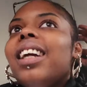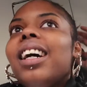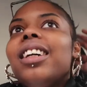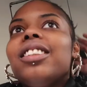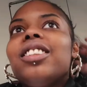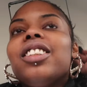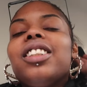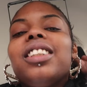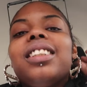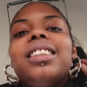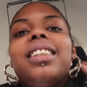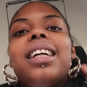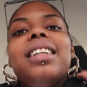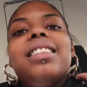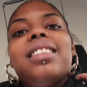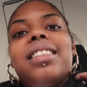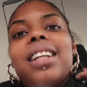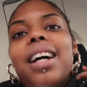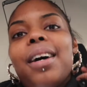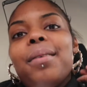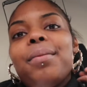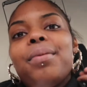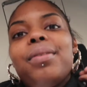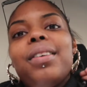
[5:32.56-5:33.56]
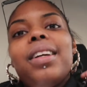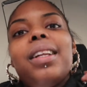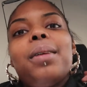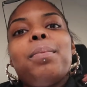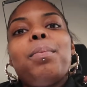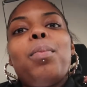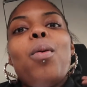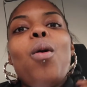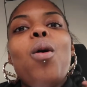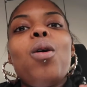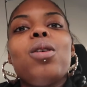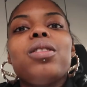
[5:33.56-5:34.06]
no, it's a good day today, I'm
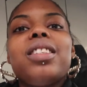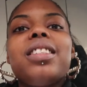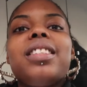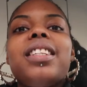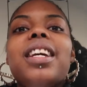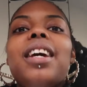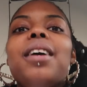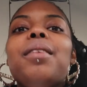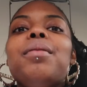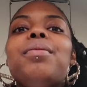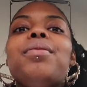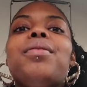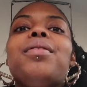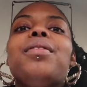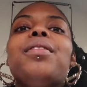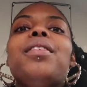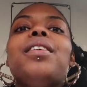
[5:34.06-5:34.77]
feeling positive.